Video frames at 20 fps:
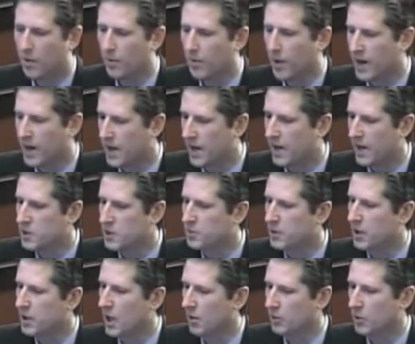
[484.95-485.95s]
My days
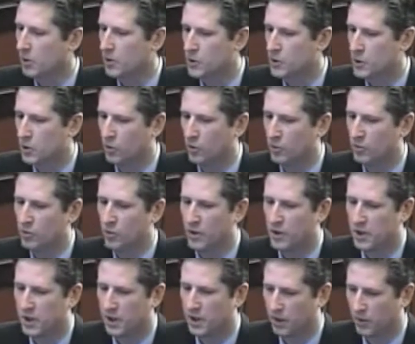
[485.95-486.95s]
became consumed
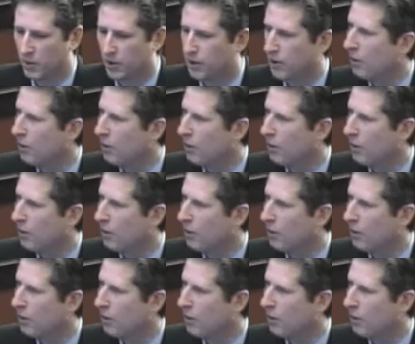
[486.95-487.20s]
with dealing with